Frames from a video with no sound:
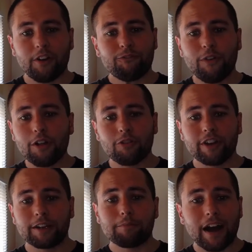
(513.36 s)

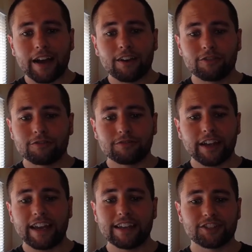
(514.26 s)
following my own
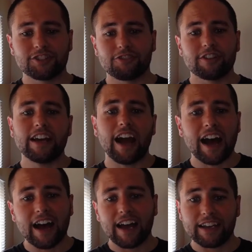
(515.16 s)
history,
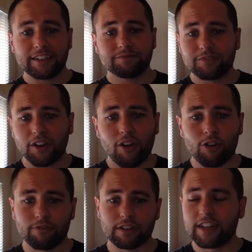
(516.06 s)
I
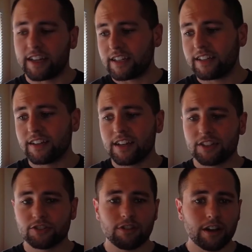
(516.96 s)
overdid it.
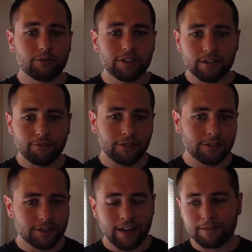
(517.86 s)
So I went the
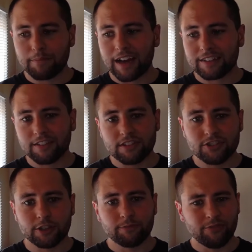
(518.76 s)
first time back to the
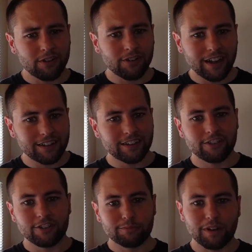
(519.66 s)
gym, felt kind of
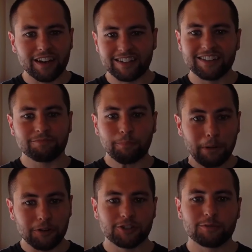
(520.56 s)
good, but I didn't
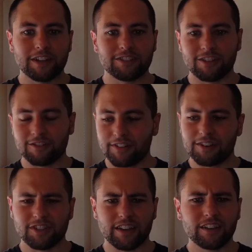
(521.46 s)
push myself. I
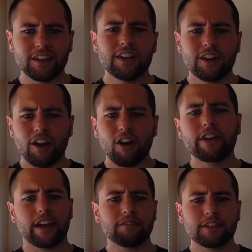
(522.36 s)
was like,
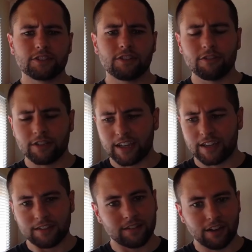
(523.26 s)
okay, let's go
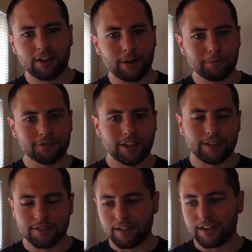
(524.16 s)
again a couple
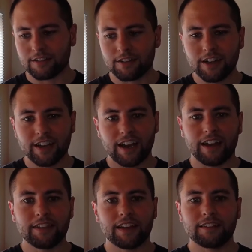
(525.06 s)
days later.
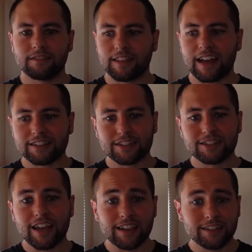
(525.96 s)
And then that
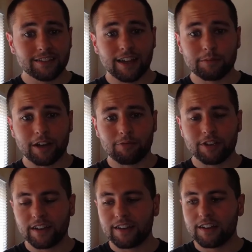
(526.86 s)
second time I
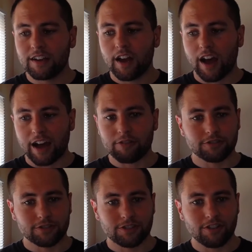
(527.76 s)
went, I
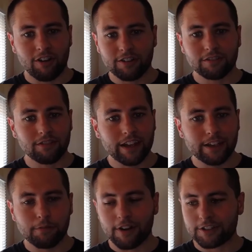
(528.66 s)
was on the
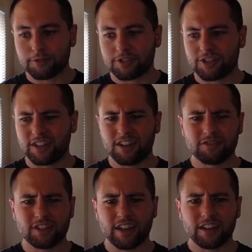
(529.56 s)
leg press machine. I
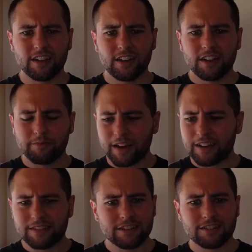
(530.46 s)
was like,
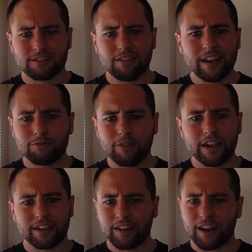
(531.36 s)
man, this is
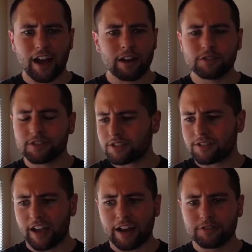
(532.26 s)
lightweight. I
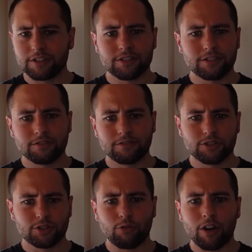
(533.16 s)
was
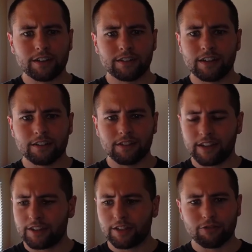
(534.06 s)
squatting
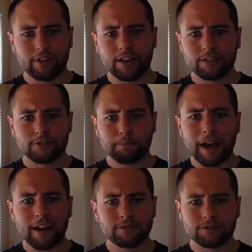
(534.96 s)
nearly 300
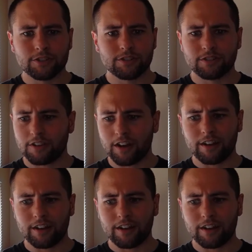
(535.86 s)
pounds